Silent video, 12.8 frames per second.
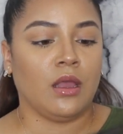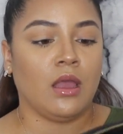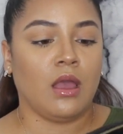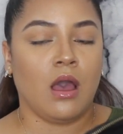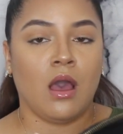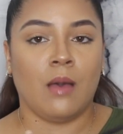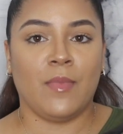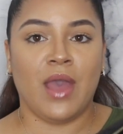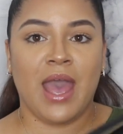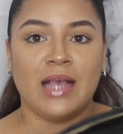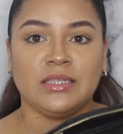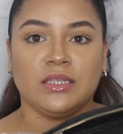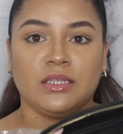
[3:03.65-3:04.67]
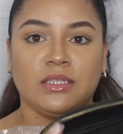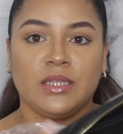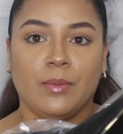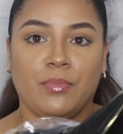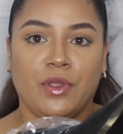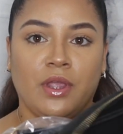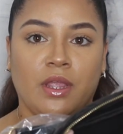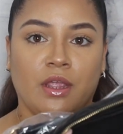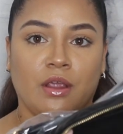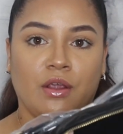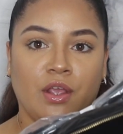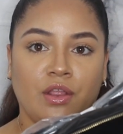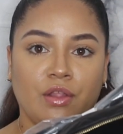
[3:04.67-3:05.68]
It has the zipper
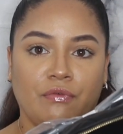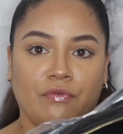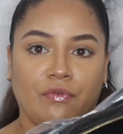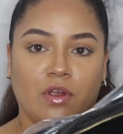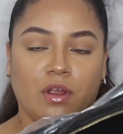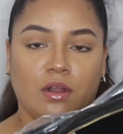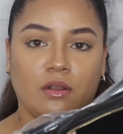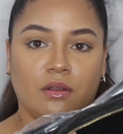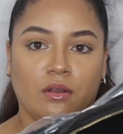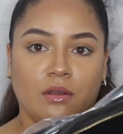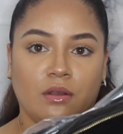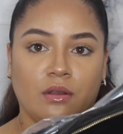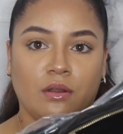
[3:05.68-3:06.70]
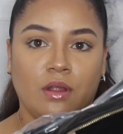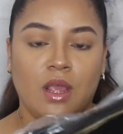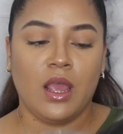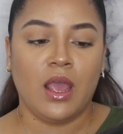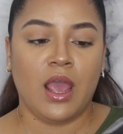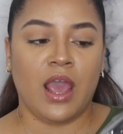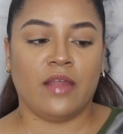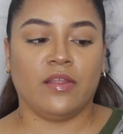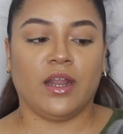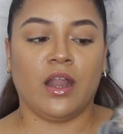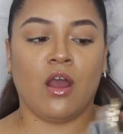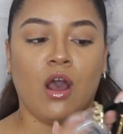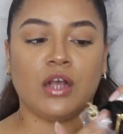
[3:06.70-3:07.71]
here in the front, and
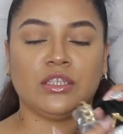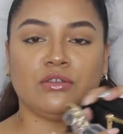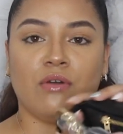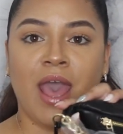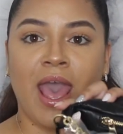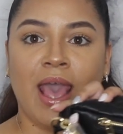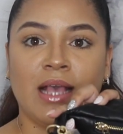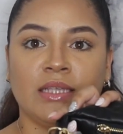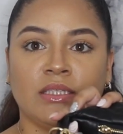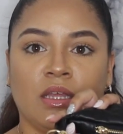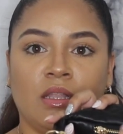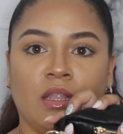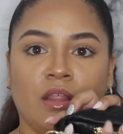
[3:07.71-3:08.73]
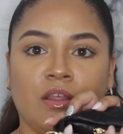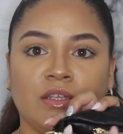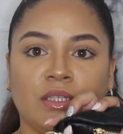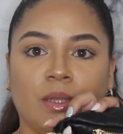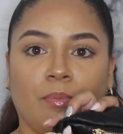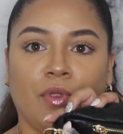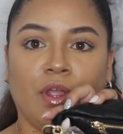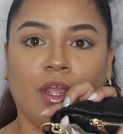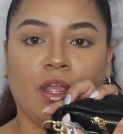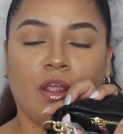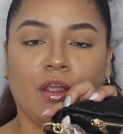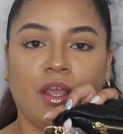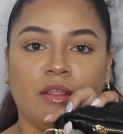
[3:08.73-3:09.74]
then it also has another zipper
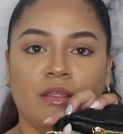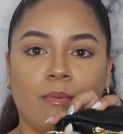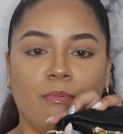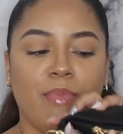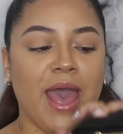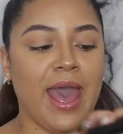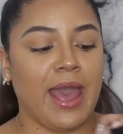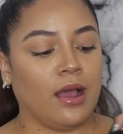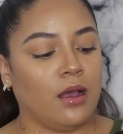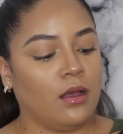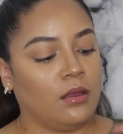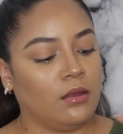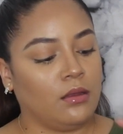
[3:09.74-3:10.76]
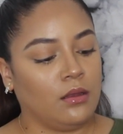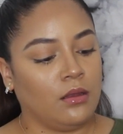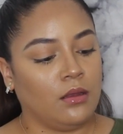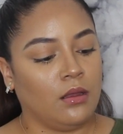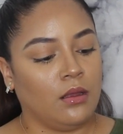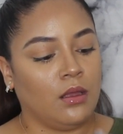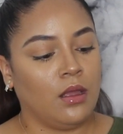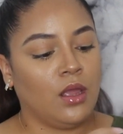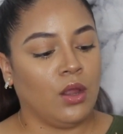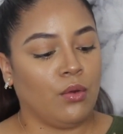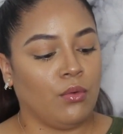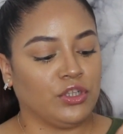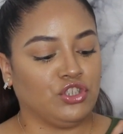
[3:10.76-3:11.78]
here in the back,
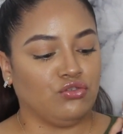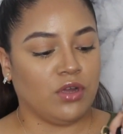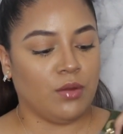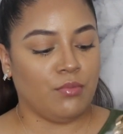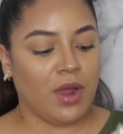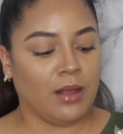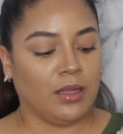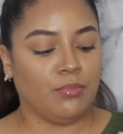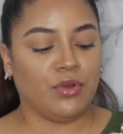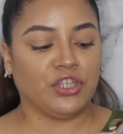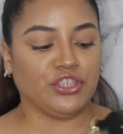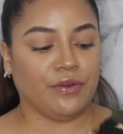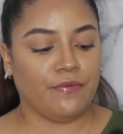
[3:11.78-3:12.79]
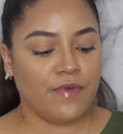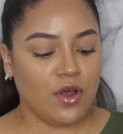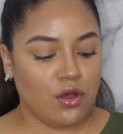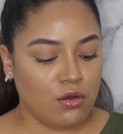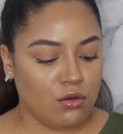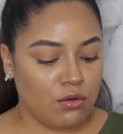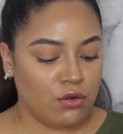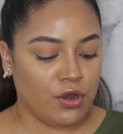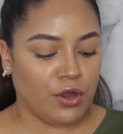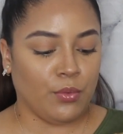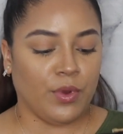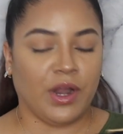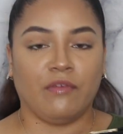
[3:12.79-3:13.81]
which you can probably put your phone
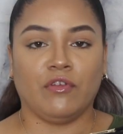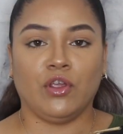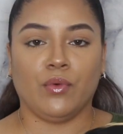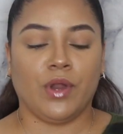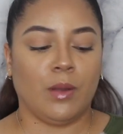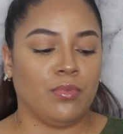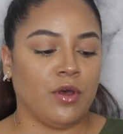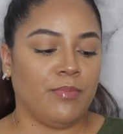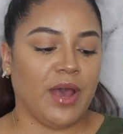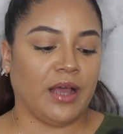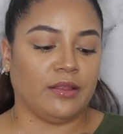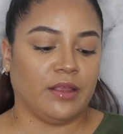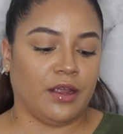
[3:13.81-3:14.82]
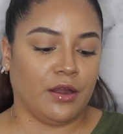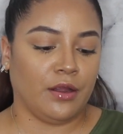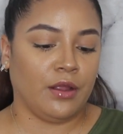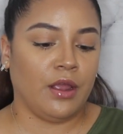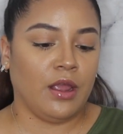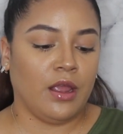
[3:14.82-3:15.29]
or whatever you want to put back there.